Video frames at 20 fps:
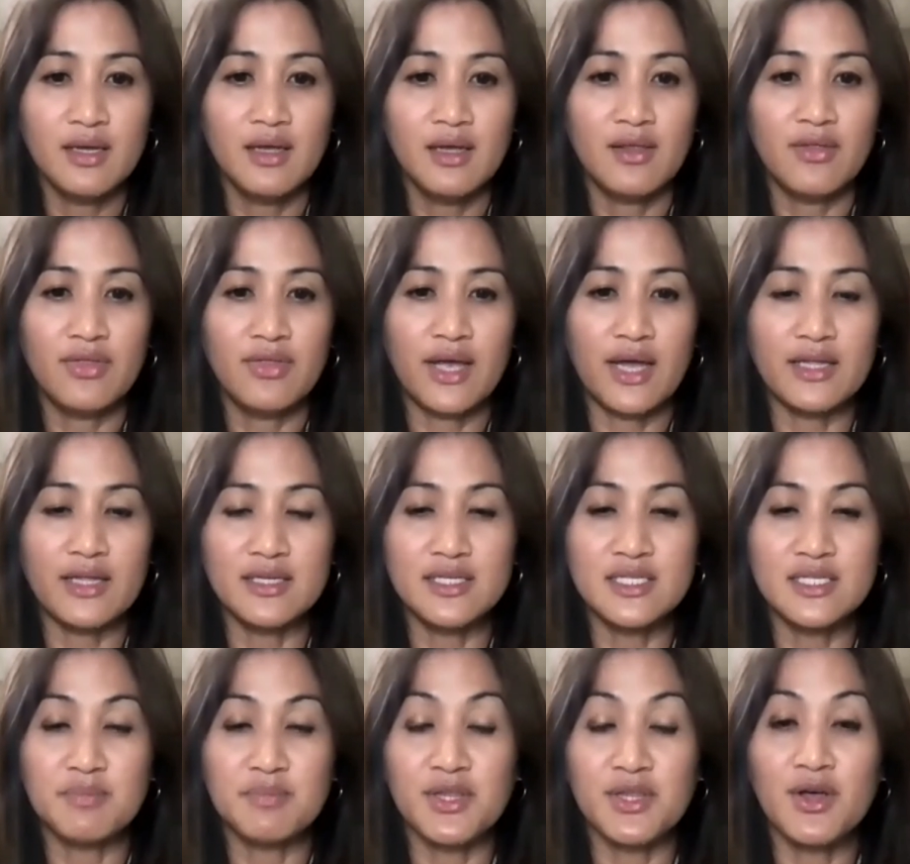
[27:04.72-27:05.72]
that
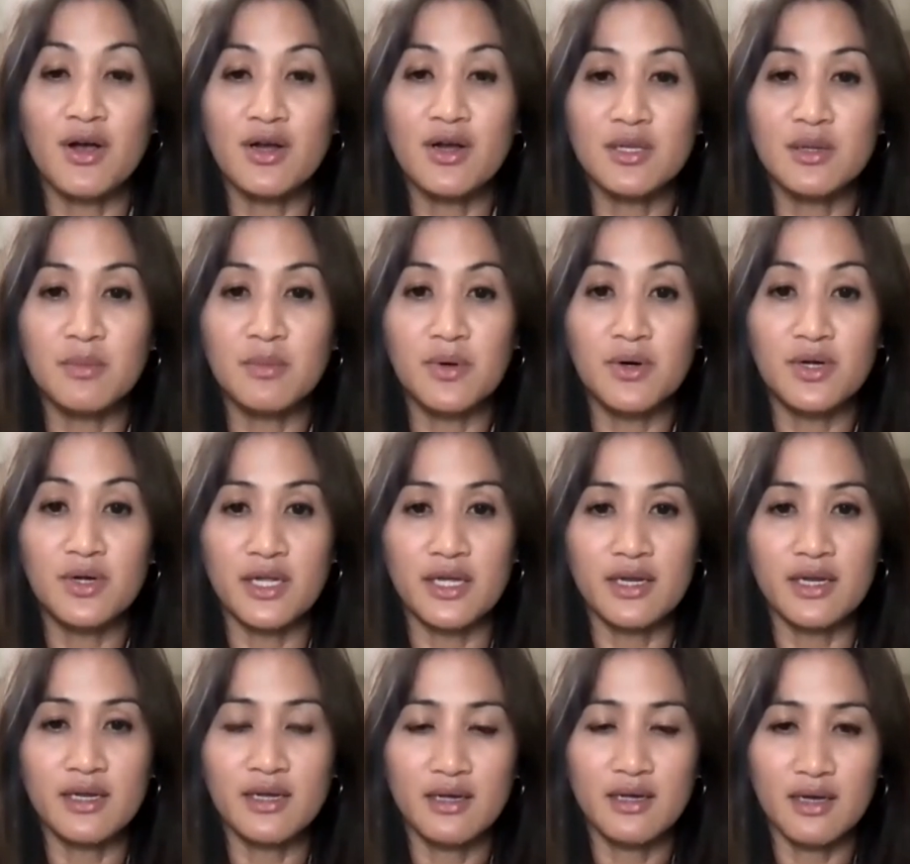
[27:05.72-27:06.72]
is
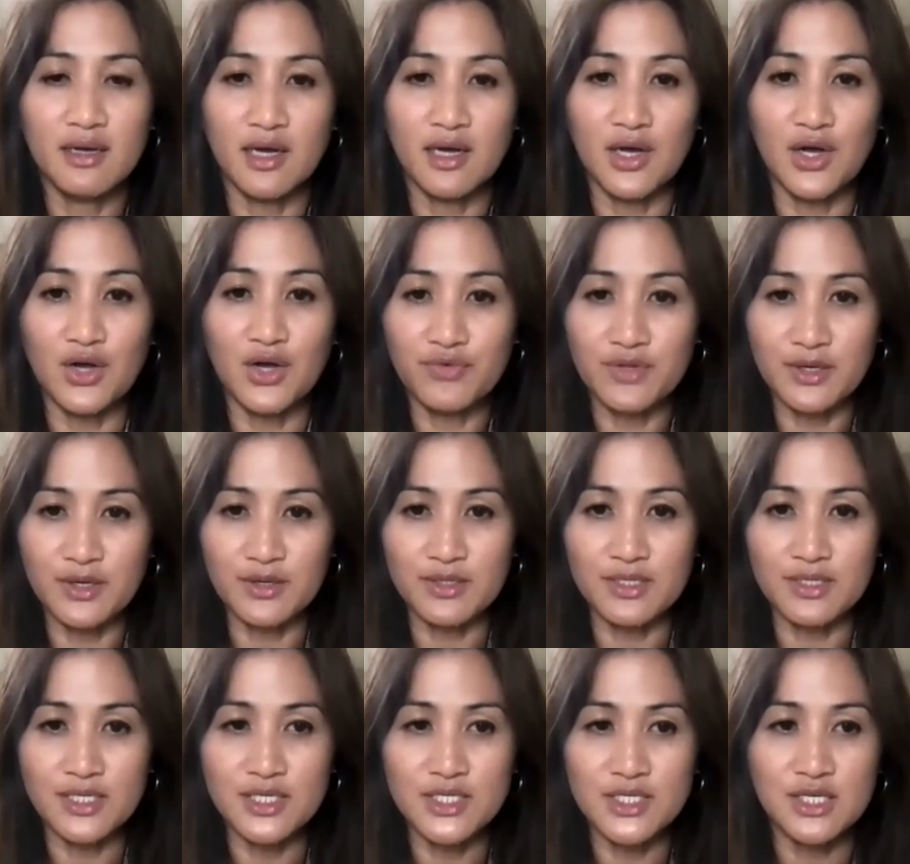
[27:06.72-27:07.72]
pathognomonic of the
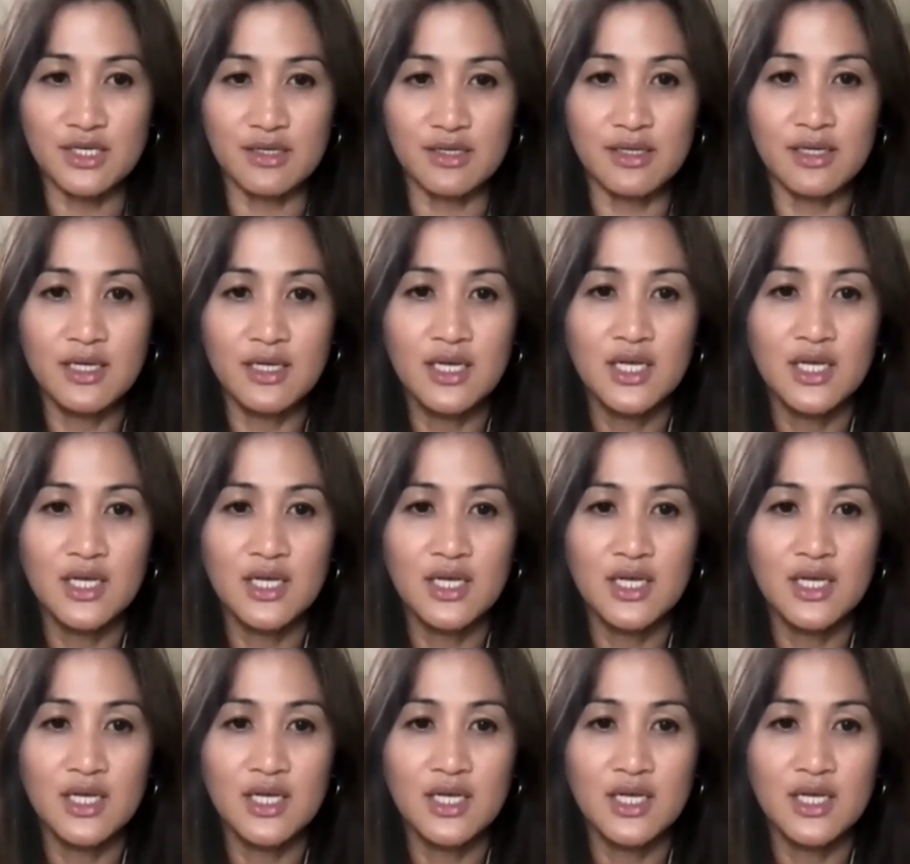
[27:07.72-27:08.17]
condition.